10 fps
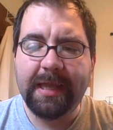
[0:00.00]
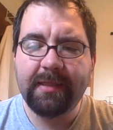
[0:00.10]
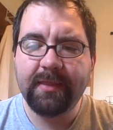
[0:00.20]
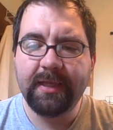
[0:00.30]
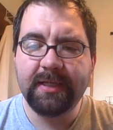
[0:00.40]

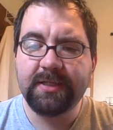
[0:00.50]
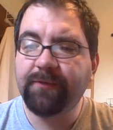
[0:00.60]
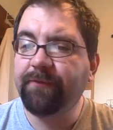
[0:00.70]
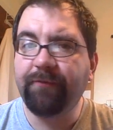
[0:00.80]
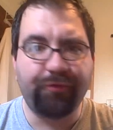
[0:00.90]
get
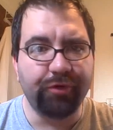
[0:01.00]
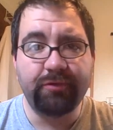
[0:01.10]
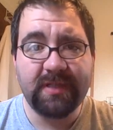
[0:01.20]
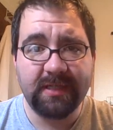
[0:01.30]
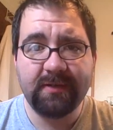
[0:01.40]
these
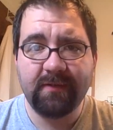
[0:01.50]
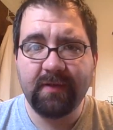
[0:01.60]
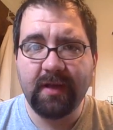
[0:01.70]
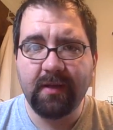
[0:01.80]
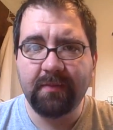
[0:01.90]
fruit
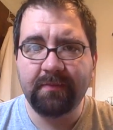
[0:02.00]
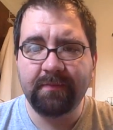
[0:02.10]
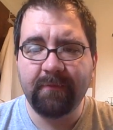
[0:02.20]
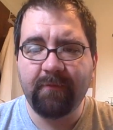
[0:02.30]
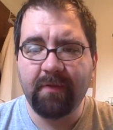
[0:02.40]

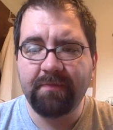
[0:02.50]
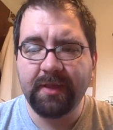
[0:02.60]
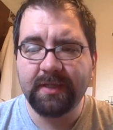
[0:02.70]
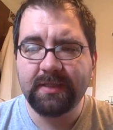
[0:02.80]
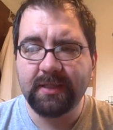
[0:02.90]

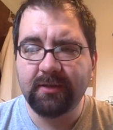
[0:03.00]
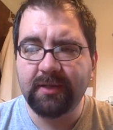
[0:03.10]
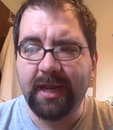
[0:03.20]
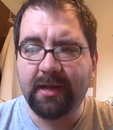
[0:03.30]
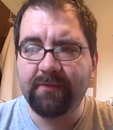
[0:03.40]
from this
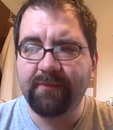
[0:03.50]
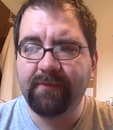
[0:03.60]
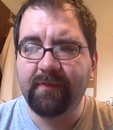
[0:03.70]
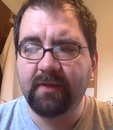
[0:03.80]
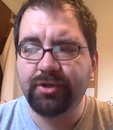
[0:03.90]
little native
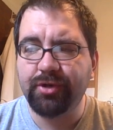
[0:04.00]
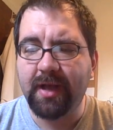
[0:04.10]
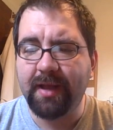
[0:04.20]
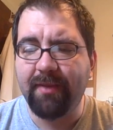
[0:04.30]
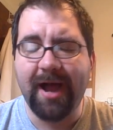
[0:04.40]

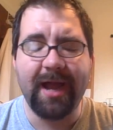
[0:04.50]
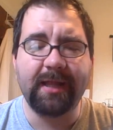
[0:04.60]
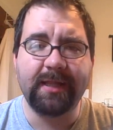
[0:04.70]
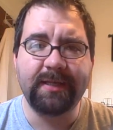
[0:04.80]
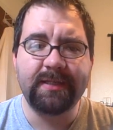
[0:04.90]
tribe
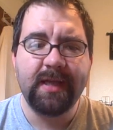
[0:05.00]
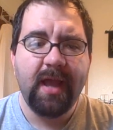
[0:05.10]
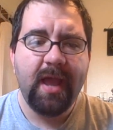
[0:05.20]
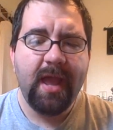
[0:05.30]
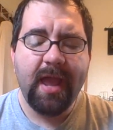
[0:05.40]
island.
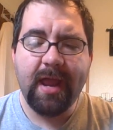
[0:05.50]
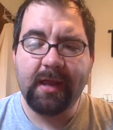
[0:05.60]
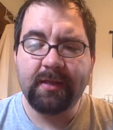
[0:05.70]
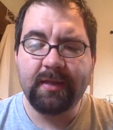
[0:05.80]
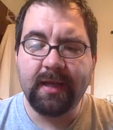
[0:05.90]

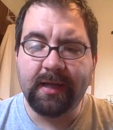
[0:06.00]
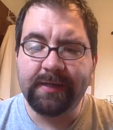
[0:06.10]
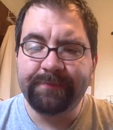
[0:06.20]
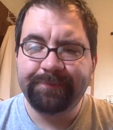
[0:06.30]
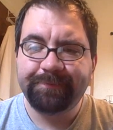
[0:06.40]
And
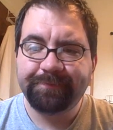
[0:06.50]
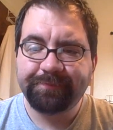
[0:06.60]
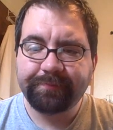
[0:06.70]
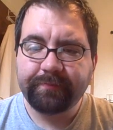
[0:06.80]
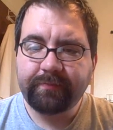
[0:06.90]

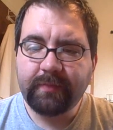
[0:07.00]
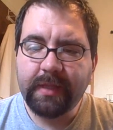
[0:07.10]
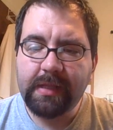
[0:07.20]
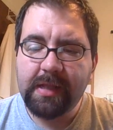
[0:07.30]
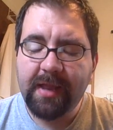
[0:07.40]

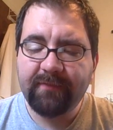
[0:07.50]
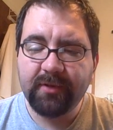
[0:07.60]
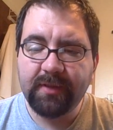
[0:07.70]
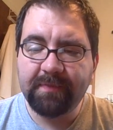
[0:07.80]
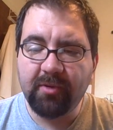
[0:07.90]

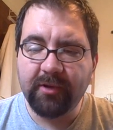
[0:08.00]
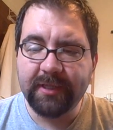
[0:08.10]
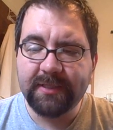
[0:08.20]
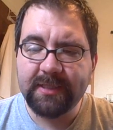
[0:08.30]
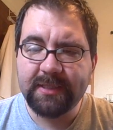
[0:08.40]
after the
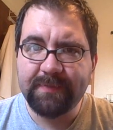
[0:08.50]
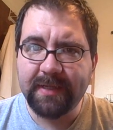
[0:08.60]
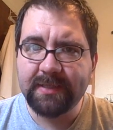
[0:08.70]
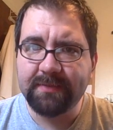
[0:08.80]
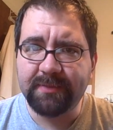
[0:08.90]
boys
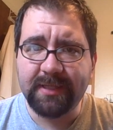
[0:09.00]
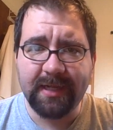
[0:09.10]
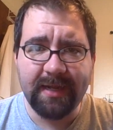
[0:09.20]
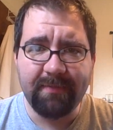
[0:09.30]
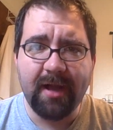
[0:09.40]
spend some
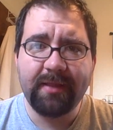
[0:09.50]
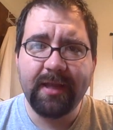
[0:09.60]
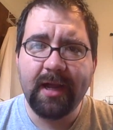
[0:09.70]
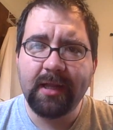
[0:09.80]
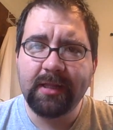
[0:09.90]
time on
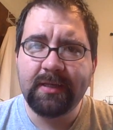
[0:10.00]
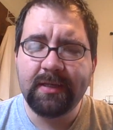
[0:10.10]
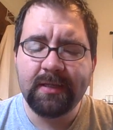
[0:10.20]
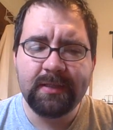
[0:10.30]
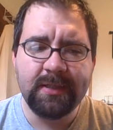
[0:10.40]
the
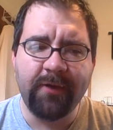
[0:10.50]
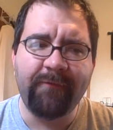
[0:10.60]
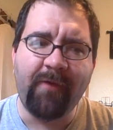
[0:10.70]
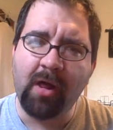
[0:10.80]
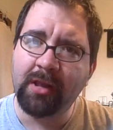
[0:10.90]
island and
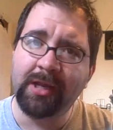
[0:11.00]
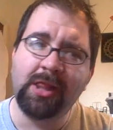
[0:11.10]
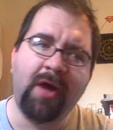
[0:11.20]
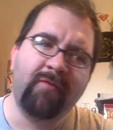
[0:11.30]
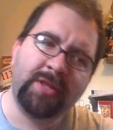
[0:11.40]
start falling
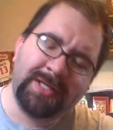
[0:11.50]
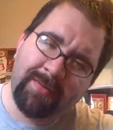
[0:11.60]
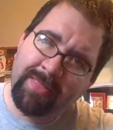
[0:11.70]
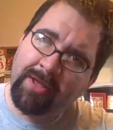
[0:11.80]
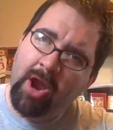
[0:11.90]
in love with
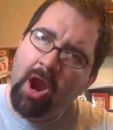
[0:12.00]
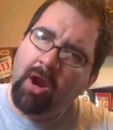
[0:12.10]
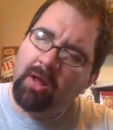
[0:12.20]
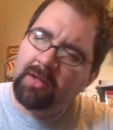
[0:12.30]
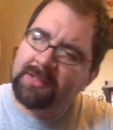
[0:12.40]
some of the
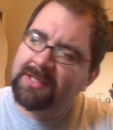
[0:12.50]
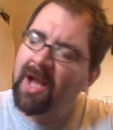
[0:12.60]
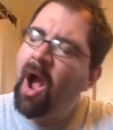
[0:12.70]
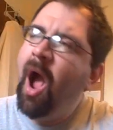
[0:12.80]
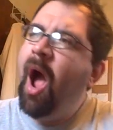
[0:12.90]
girls,